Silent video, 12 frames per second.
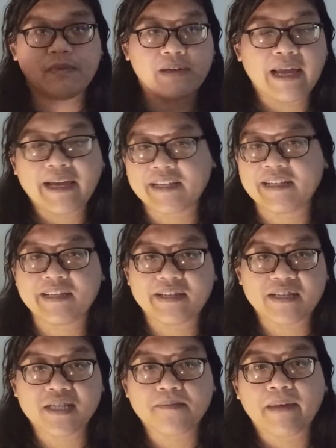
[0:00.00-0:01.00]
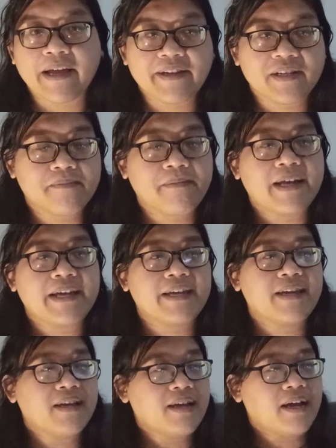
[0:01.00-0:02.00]
likely inspired by
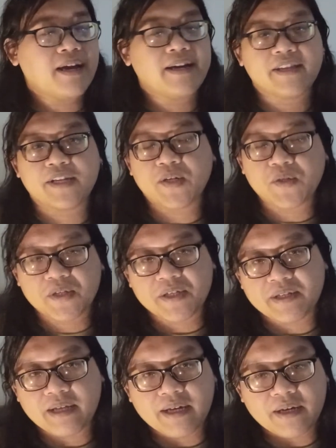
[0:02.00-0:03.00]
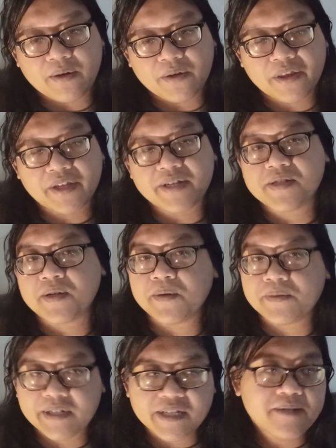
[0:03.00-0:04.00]
uh, the author uh, author's
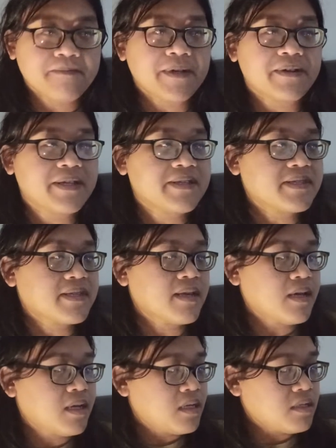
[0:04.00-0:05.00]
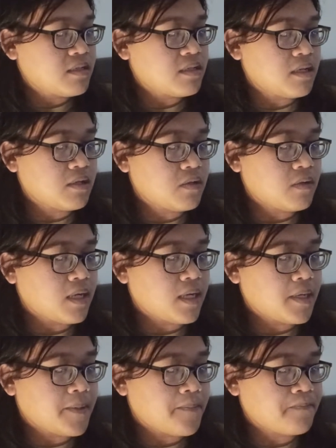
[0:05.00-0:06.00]
own experience. So
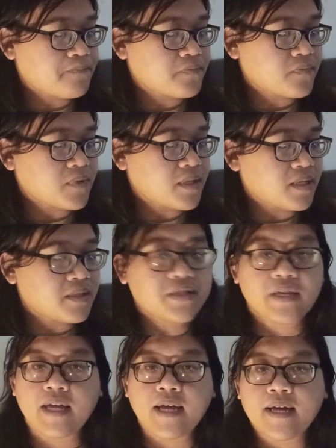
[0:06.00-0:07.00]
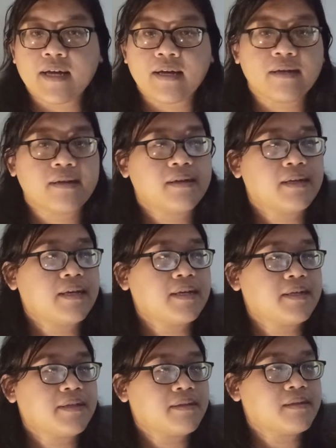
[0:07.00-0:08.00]
um, so yeah,
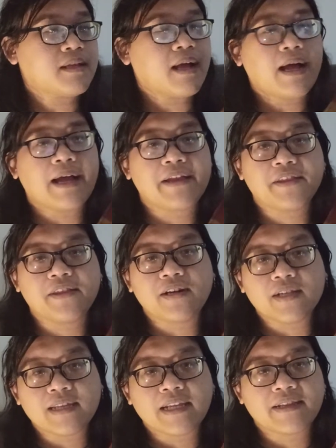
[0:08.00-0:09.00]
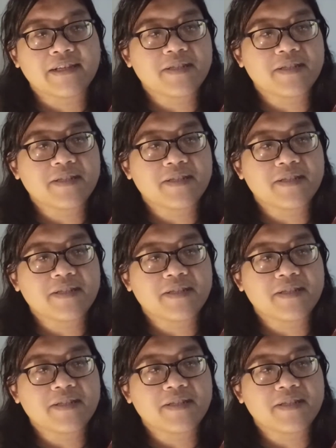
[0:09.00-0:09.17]
uh, I thought that